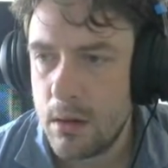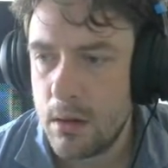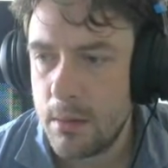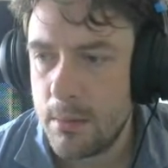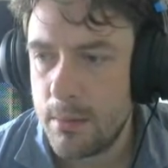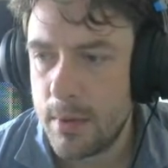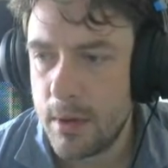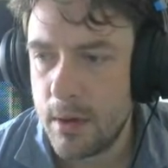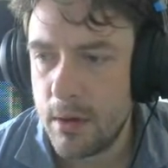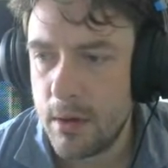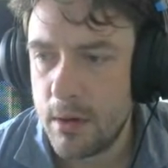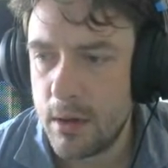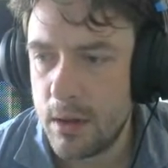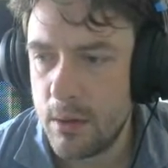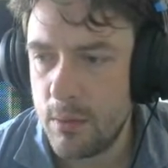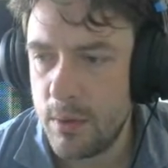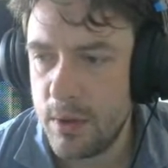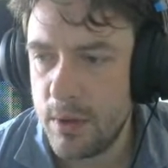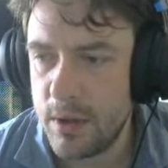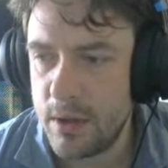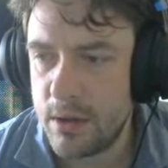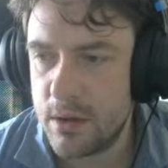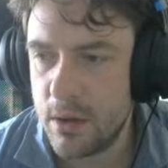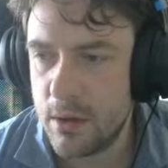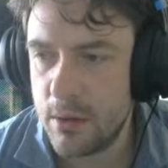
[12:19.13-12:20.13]
apparently we
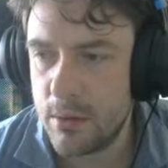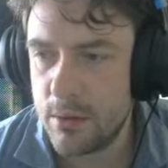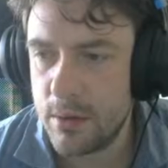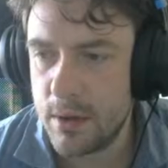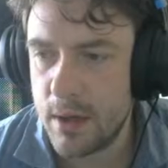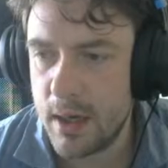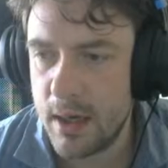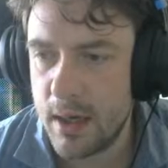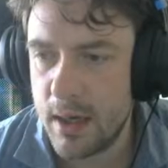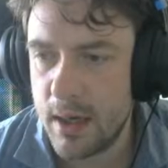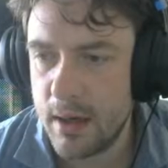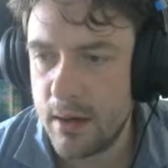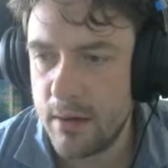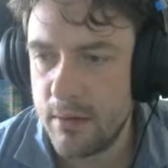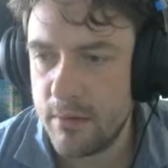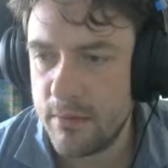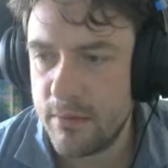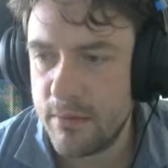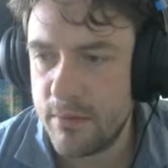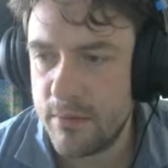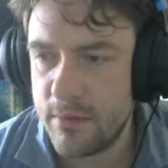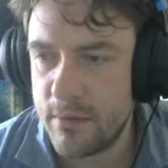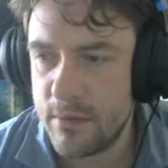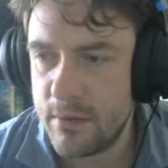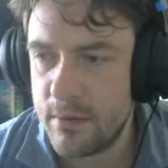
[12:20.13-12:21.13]
don't have
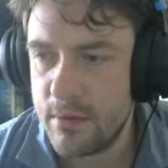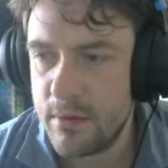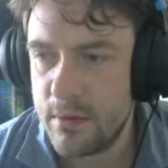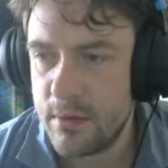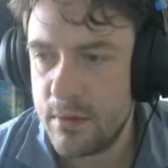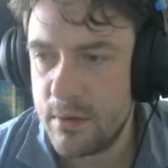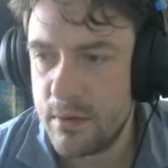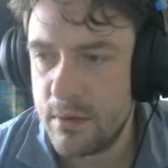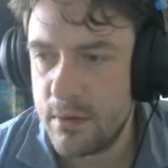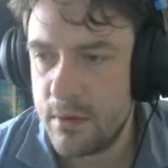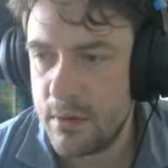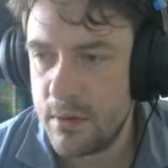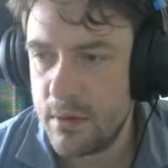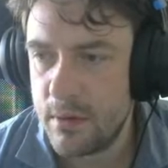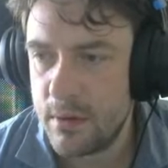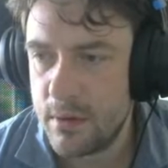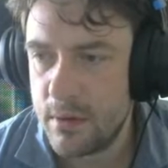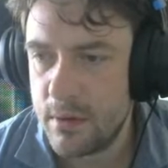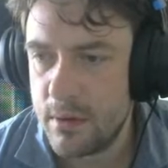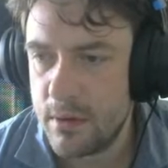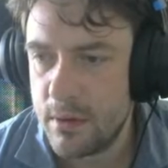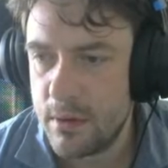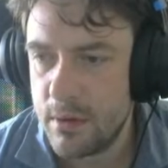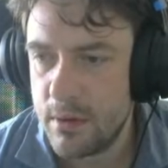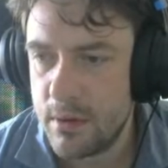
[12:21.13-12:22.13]

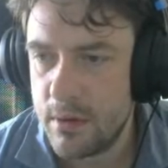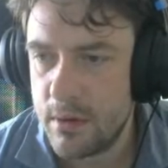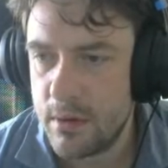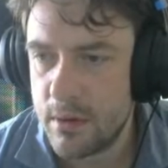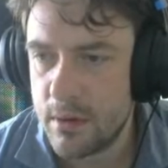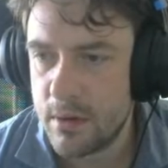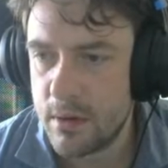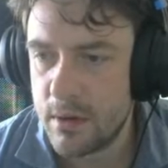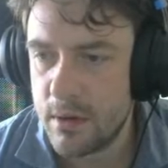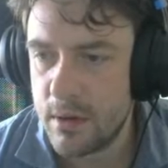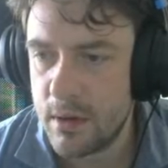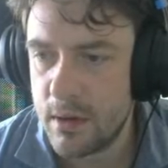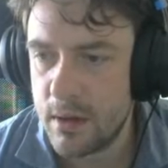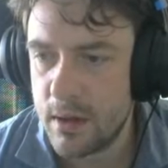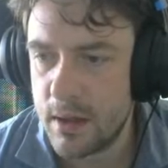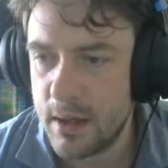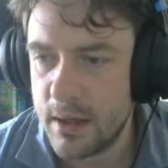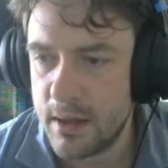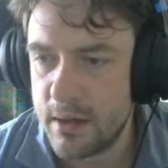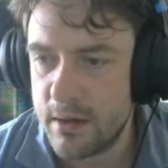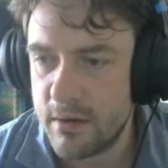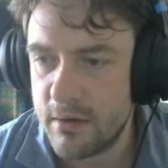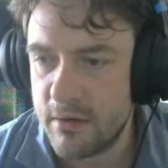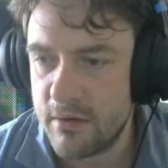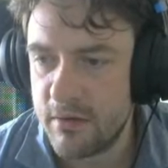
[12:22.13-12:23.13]
the
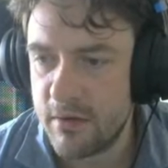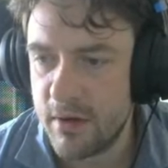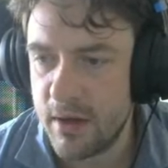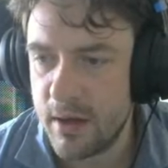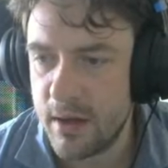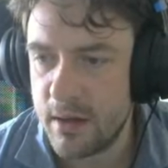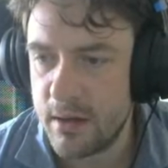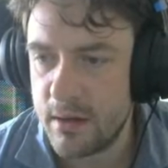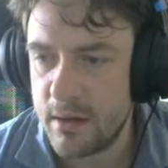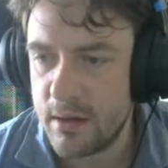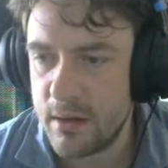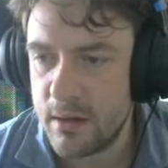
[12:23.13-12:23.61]
collider set.